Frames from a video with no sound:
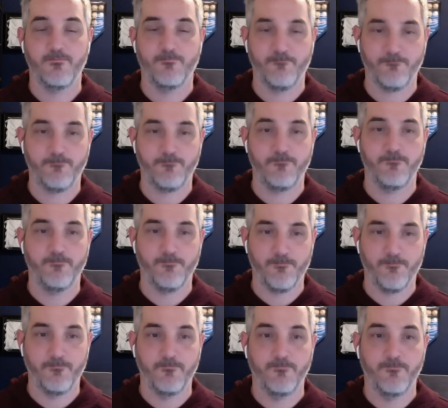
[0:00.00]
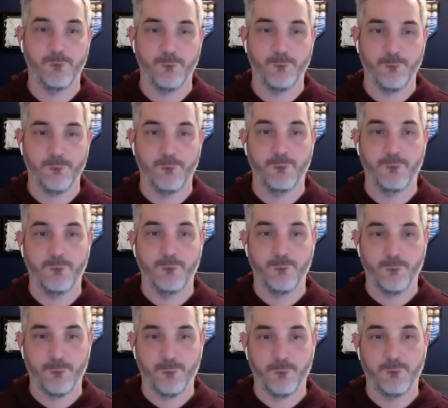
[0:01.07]

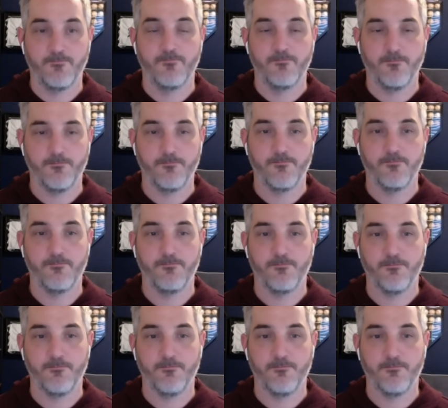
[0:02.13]
[no speech]